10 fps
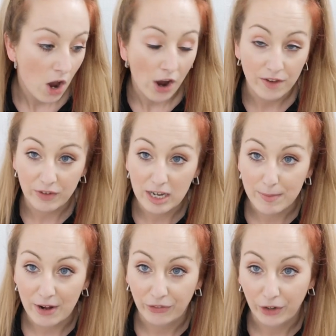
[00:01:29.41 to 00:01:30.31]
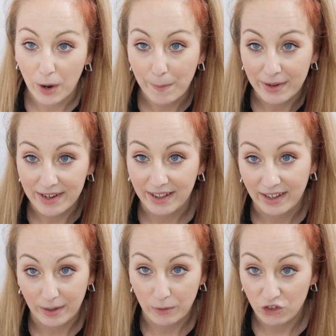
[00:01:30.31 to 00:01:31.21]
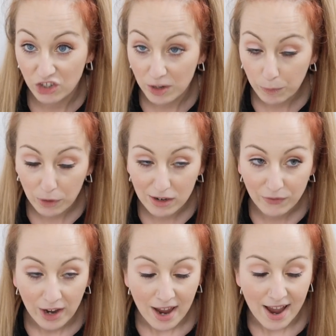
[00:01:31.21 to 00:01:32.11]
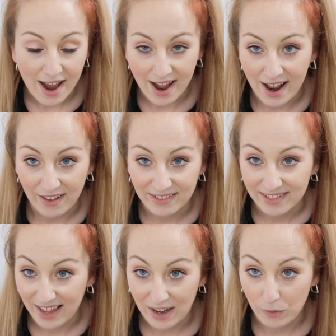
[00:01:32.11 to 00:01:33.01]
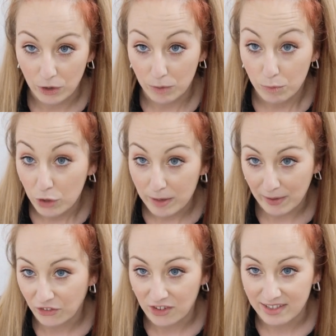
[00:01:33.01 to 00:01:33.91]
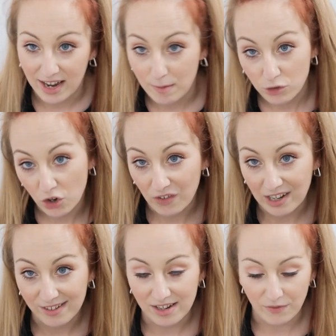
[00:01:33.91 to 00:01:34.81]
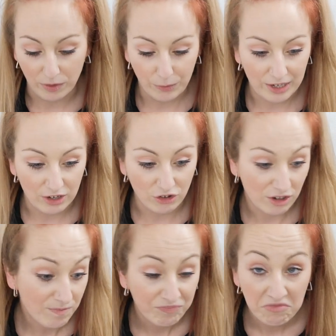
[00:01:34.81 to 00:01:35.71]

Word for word: I even emailed the company that they would ship with and they were pretty much the same. Sorry, there's nothing we can do.